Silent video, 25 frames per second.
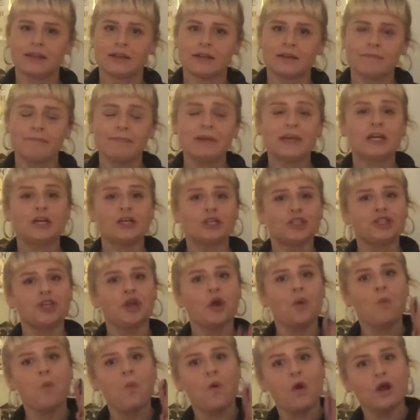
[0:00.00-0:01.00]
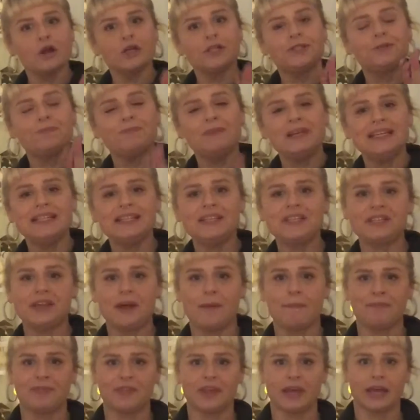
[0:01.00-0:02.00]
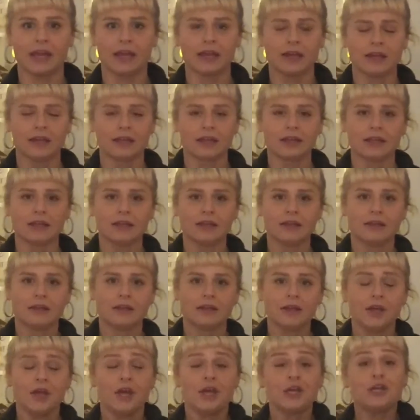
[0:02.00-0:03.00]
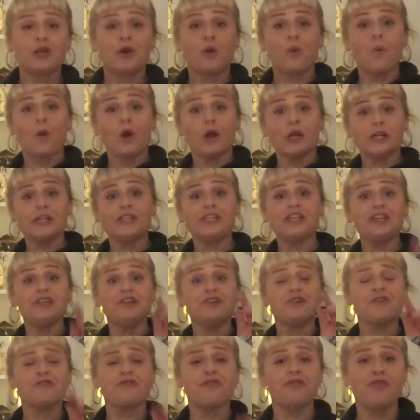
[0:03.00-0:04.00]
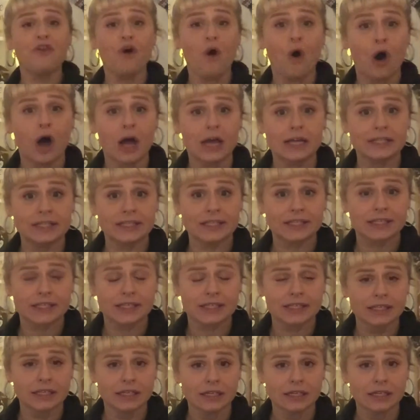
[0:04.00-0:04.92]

Because your words mean something. Your words and your thoughts